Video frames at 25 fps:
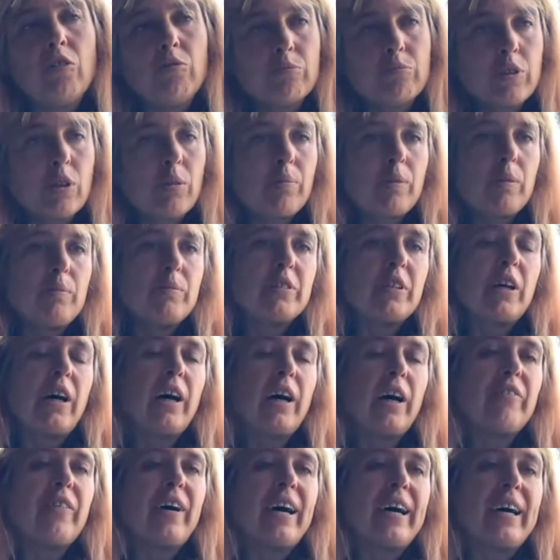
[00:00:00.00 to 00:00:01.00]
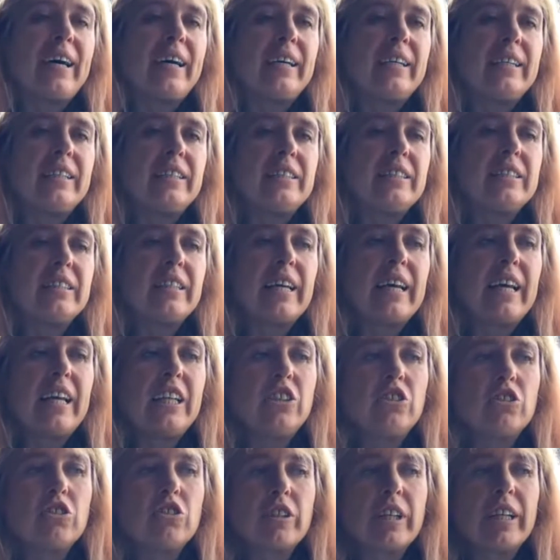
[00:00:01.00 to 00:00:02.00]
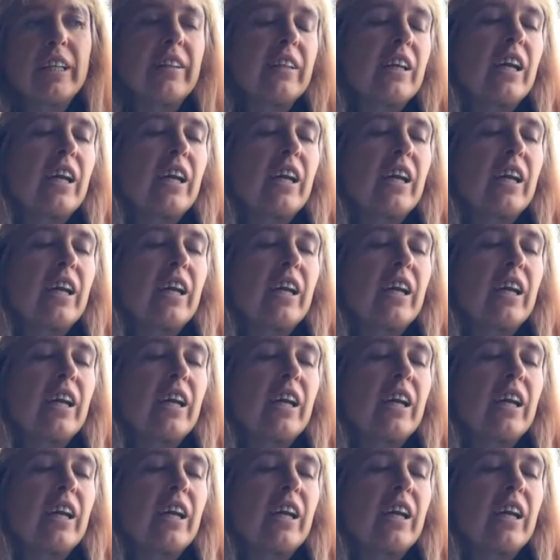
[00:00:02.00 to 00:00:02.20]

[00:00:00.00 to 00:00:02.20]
problems I've had entering the